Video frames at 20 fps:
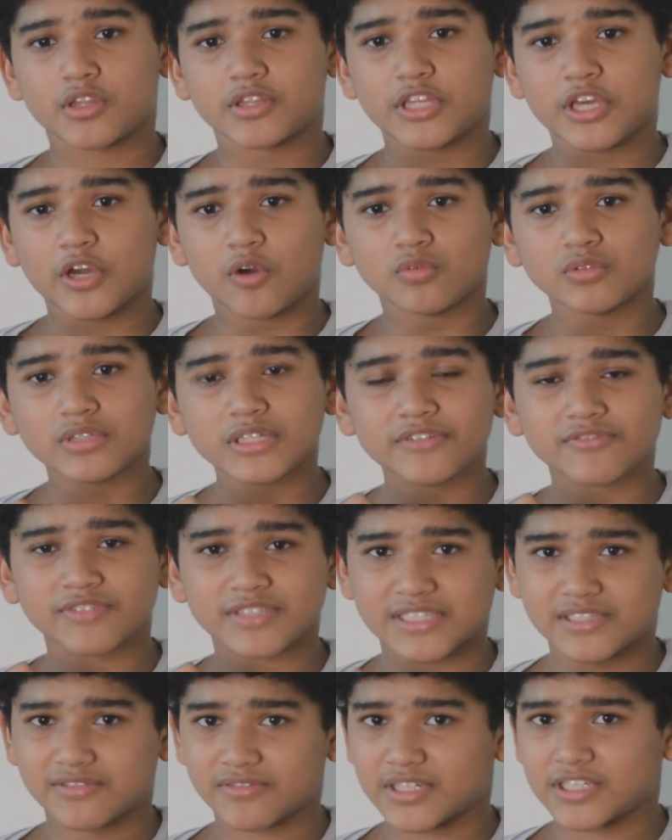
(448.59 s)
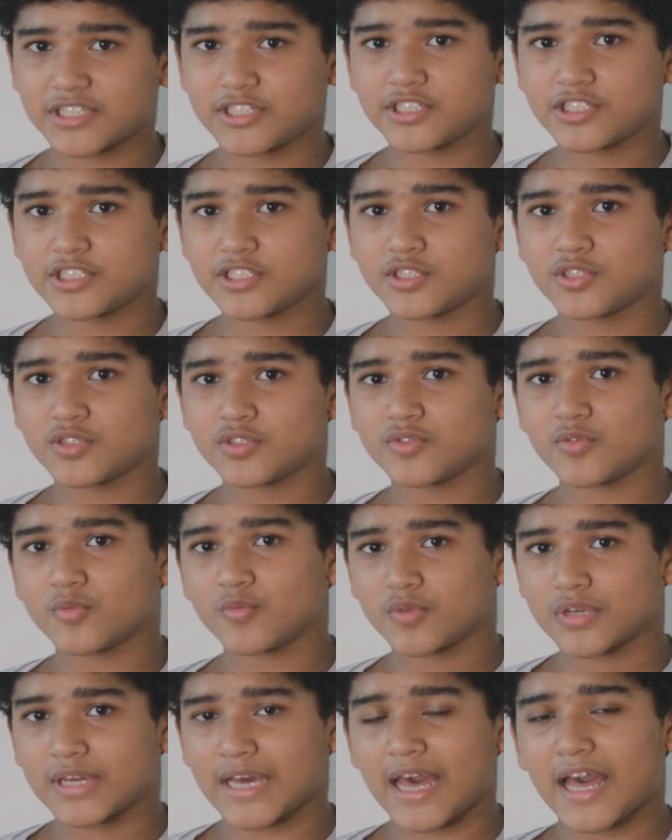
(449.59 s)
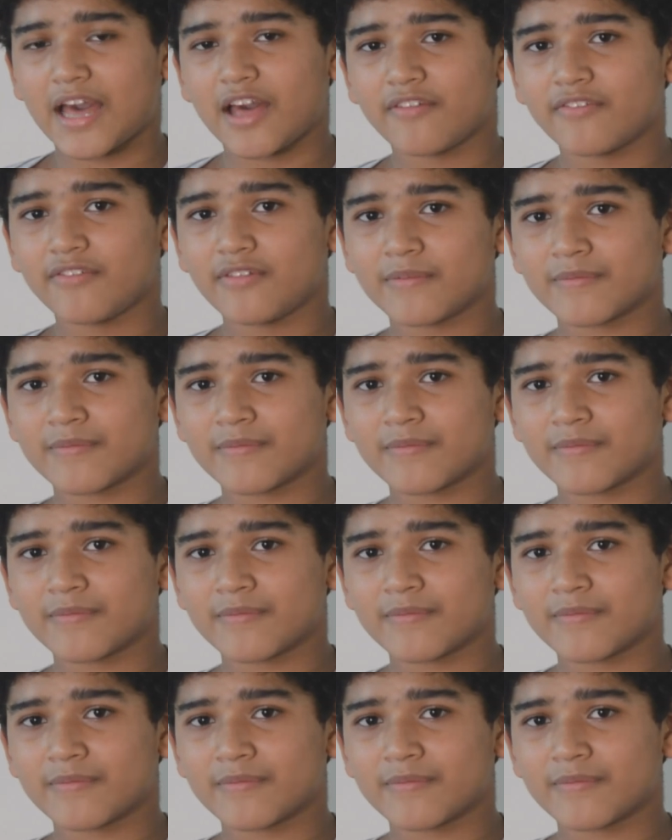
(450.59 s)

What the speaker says: the only restrictions we have